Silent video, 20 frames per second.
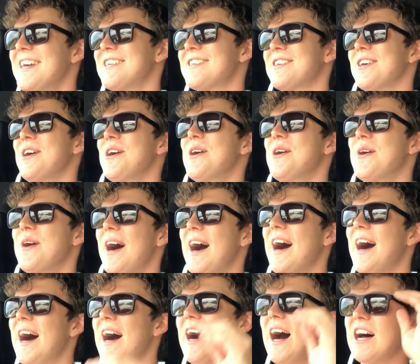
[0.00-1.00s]
So
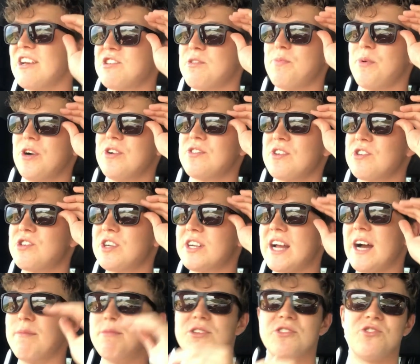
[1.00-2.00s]
I suppose I
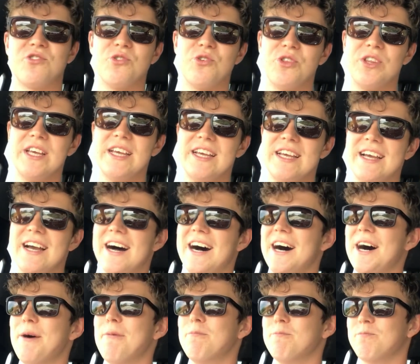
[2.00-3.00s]
should come into
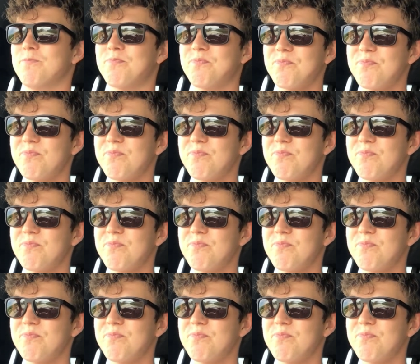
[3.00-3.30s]
the